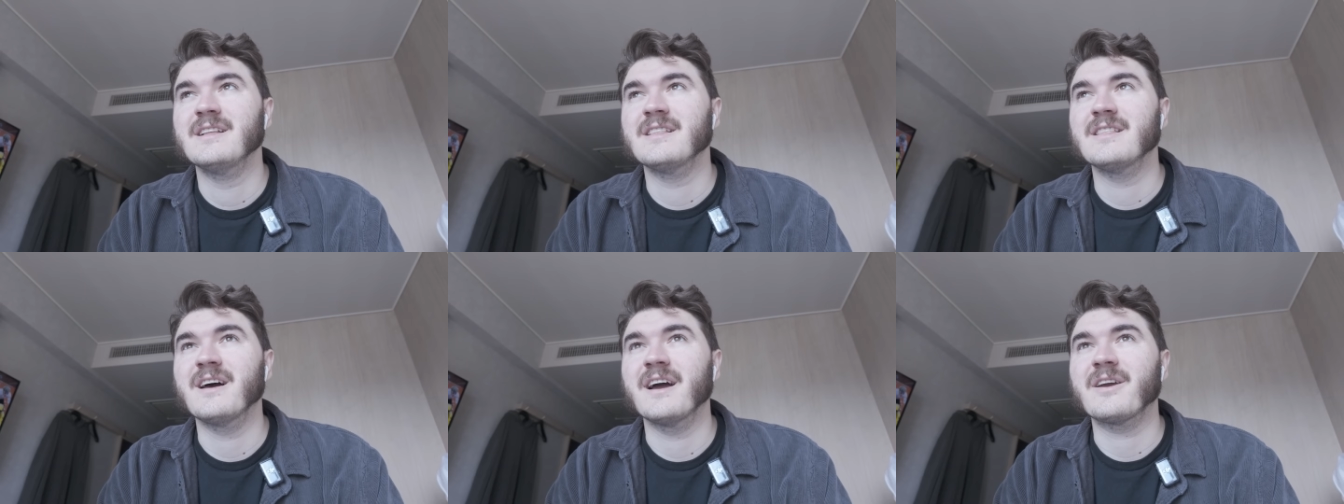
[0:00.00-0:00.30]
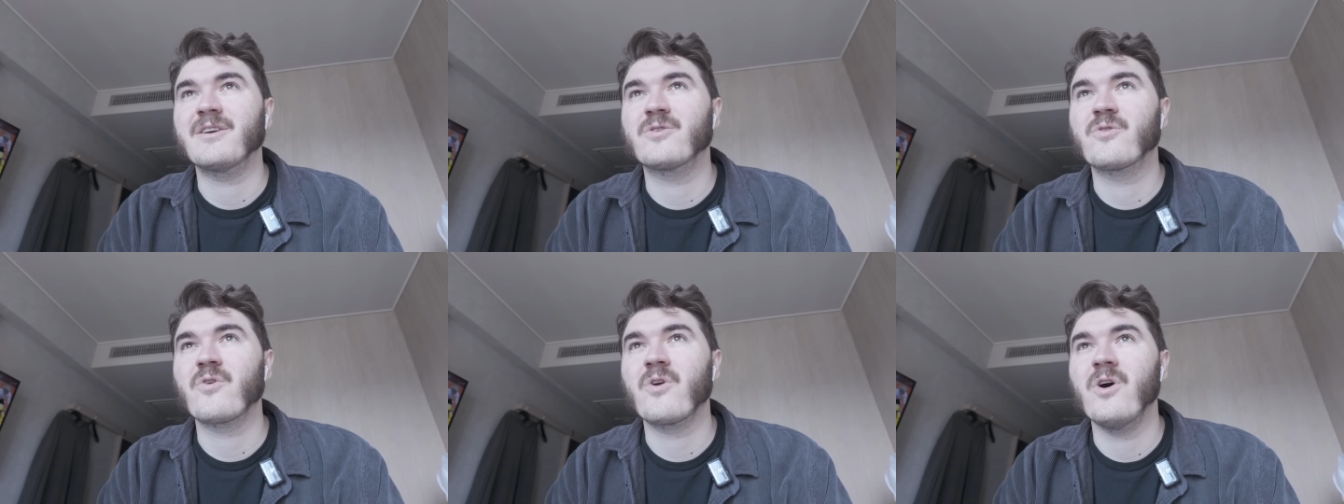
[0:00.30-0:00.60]

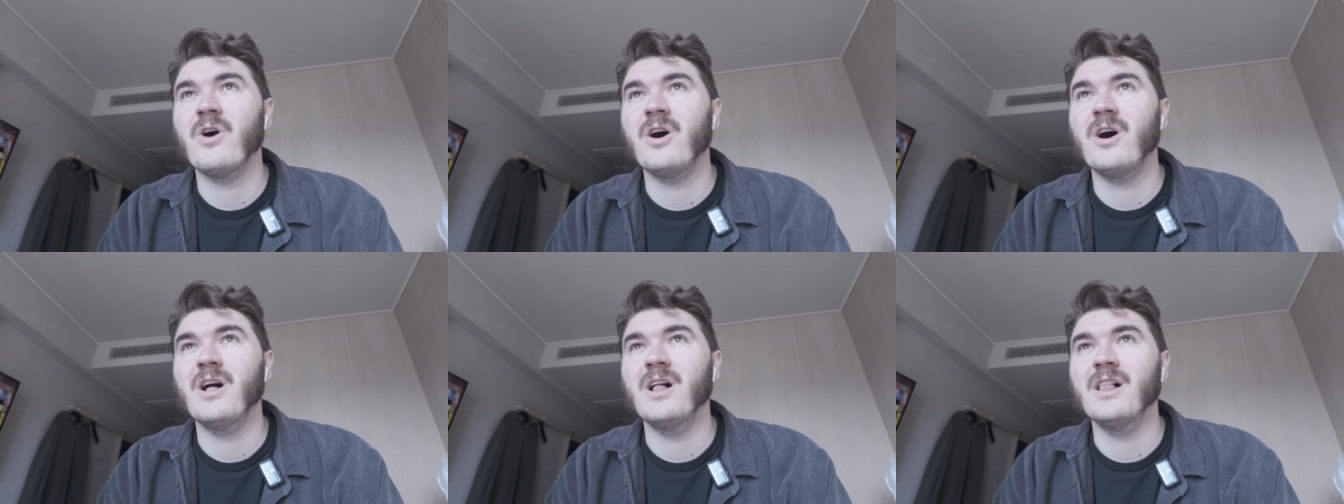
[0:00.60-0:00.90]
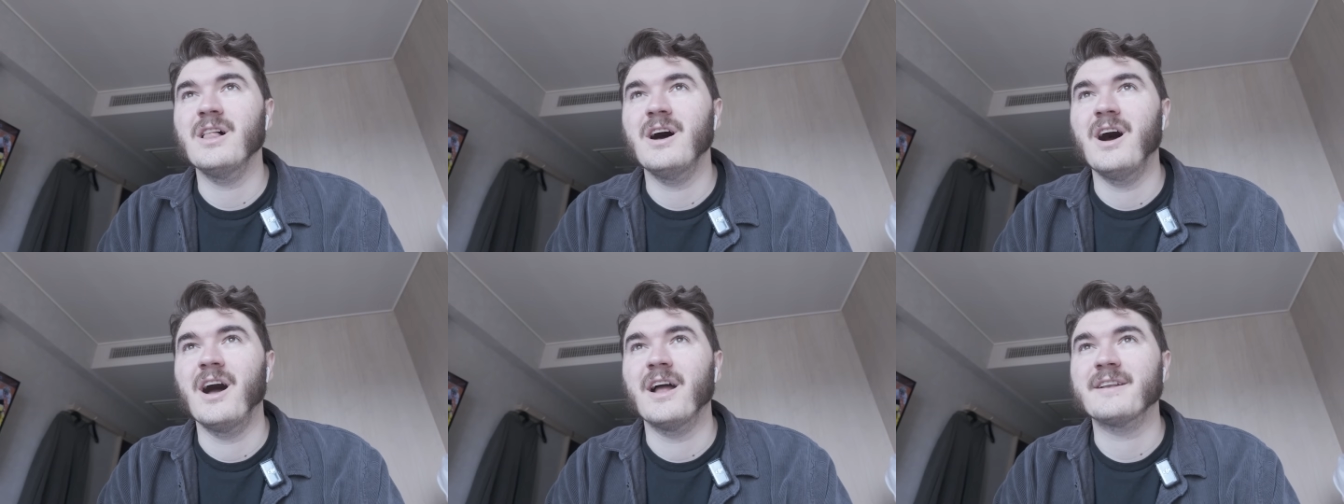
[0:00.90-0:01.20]
like
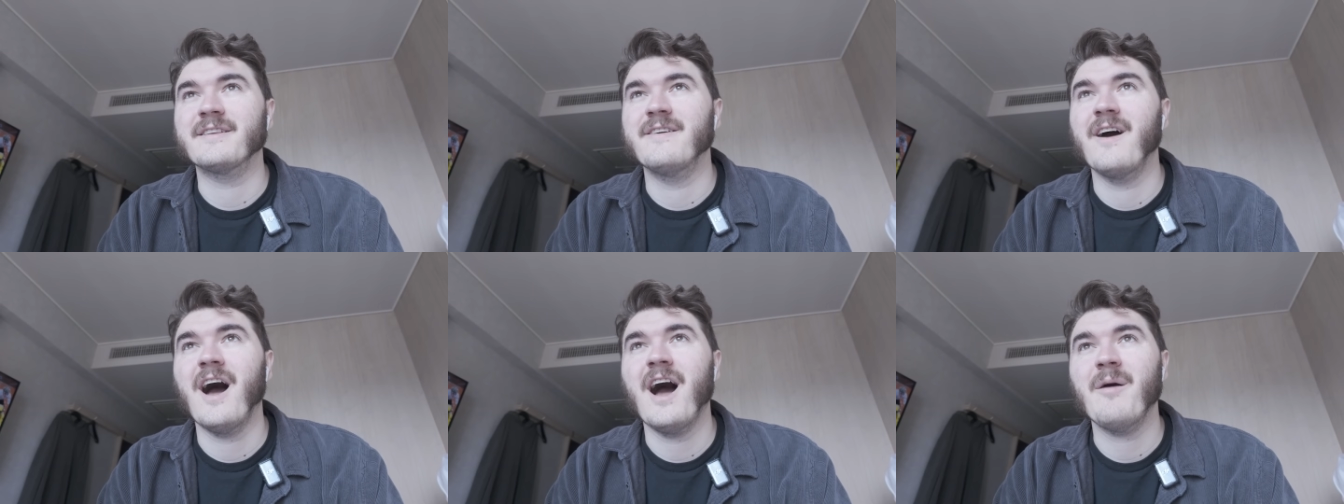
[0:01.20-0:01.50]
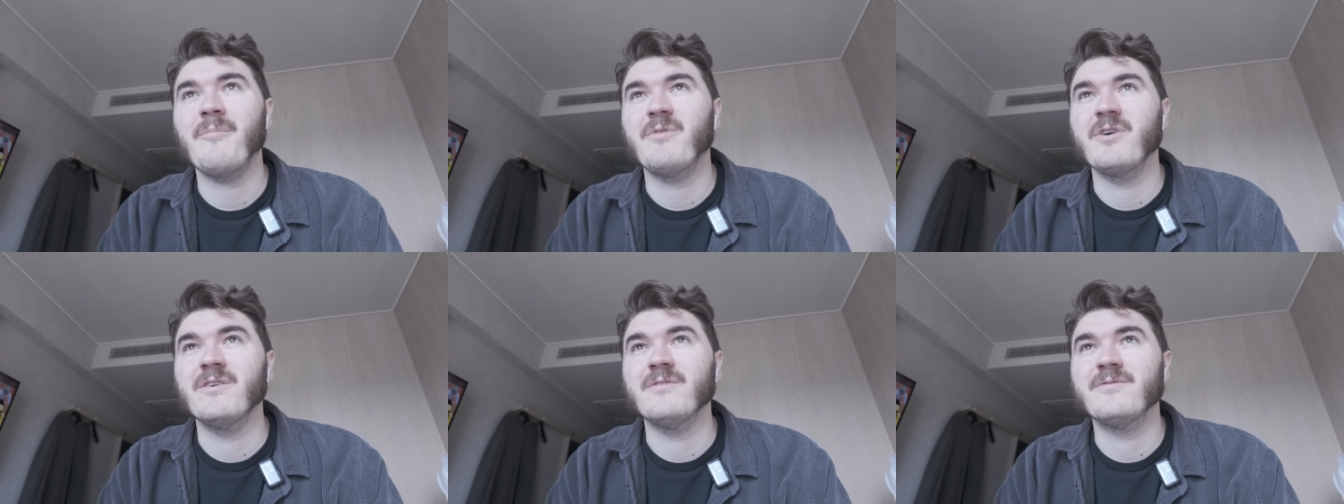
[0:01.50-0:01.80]
crawl on
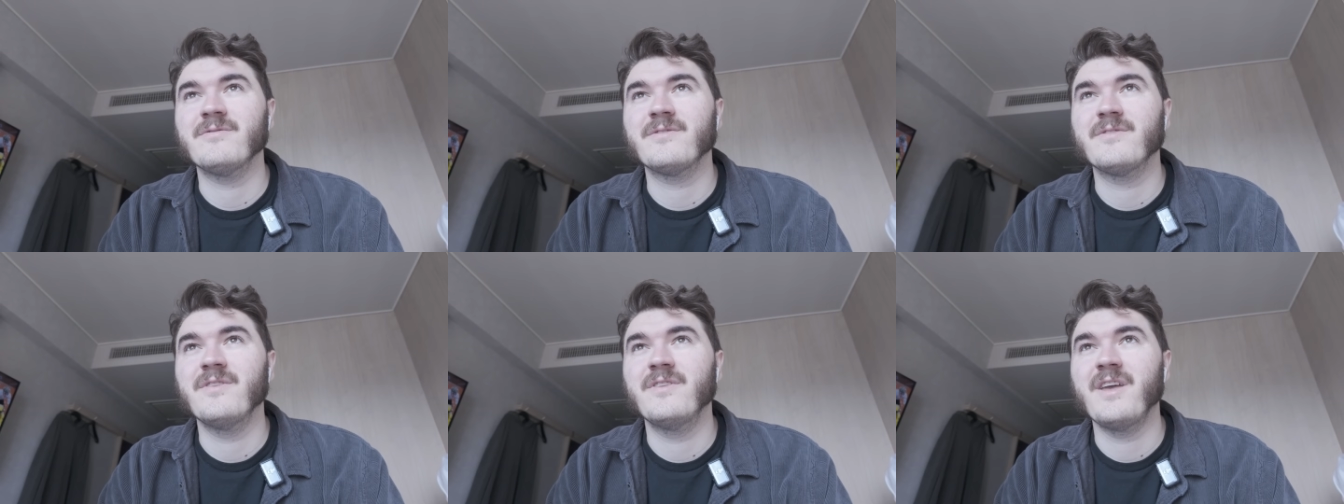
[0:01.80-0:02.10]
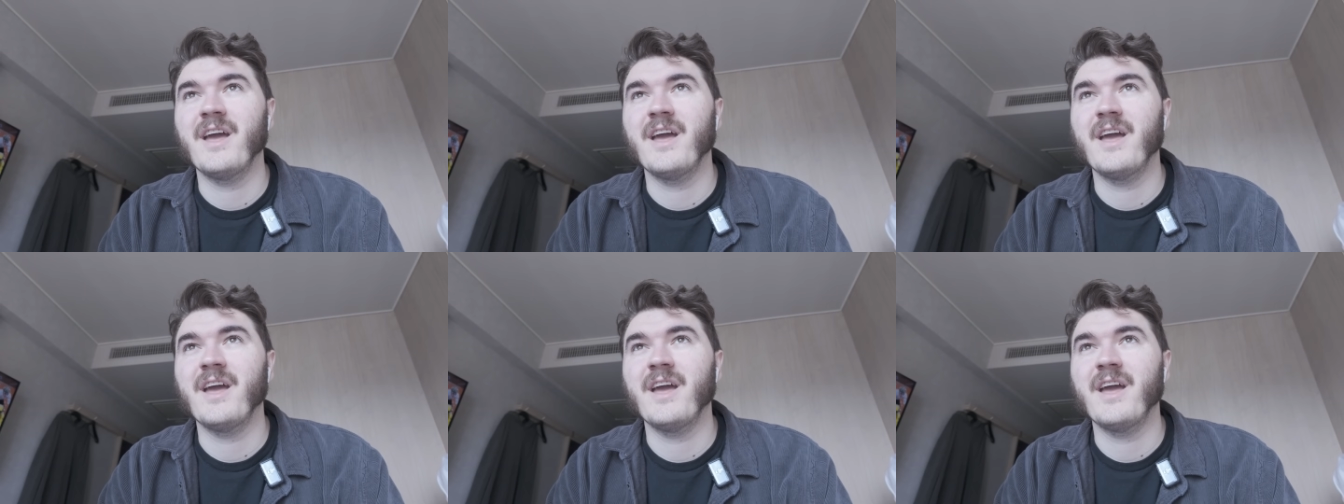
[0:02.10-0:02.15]
top of